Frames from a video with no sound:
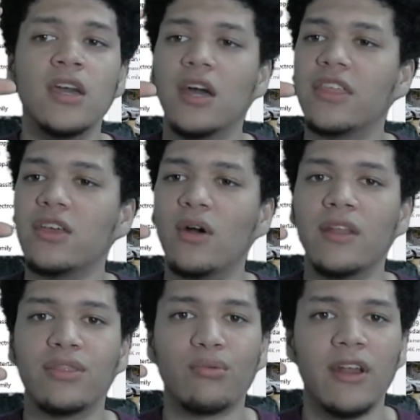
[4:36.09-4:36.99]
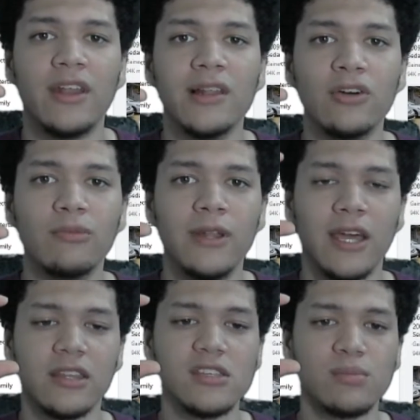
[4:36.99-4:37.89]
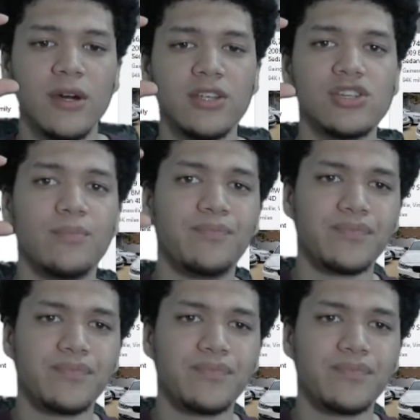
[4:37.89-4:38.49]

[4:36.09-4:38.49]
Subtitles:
I think you unthread it a little bit, like this much.